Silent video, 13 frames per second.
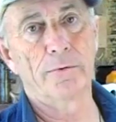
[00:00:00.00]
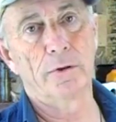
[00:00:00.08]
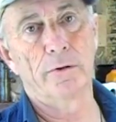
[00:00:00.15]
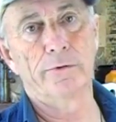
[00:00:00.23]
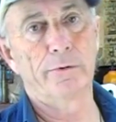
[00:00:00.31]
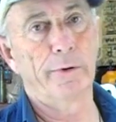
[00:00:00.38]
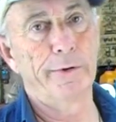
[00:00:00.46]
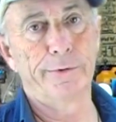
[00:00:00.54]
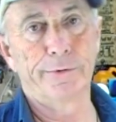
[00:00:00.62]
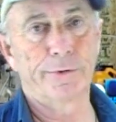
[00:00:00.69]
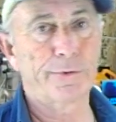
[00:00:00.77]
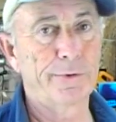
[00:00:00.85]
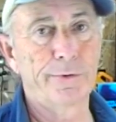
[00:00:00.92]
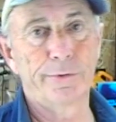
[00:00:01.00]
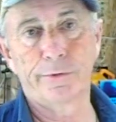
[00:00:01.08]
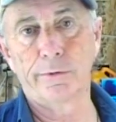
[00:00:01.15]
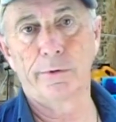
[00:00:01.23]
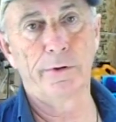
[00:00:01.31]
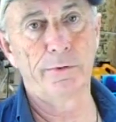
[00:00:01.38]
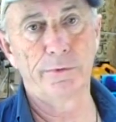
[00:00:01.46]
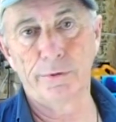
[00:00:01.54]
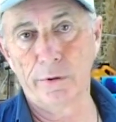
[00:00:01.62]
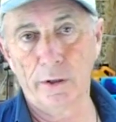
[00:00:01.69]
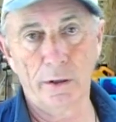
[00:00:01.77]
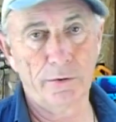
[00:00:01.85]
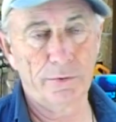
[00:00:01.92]
You know, do I use screws? Do I use
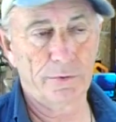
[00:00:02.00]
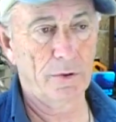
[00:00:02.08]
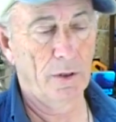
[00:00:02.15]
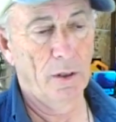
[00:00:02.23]
nails?